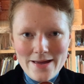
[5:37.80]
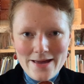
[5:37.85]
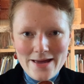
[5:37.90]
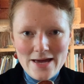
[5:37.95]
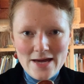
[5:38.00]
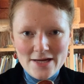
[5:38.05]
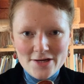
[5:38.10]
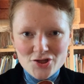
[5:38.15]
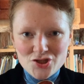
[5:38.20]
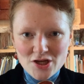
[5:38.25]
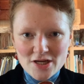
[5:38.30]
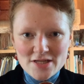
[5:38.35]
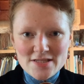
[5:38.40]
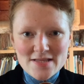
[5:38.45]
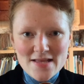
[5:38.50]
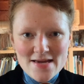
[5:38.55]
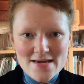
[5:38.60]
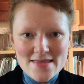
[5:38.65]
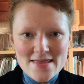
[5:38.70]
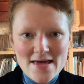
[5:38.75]
And just
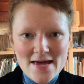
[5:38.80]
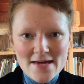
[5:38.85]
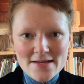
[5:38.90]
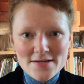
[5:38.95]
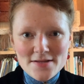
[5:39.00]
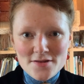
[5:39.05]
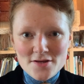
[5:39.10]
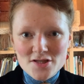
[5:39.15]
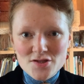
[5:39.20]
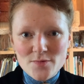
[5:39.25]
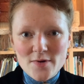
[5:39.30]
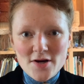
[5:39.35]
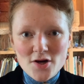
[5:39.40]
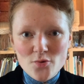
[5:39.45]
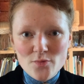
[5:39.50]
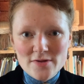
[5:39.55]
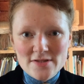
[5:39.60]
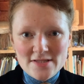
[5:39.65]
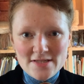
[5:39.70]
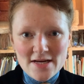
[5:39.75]
like that, the sweater
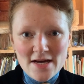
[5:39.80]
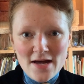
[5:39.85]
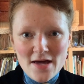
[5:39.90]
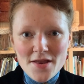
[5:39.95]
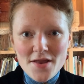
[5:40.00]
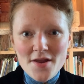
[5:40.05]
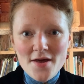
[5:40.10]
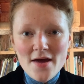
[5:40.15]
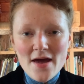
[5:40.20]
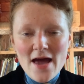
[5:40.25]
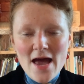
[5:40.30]
was done.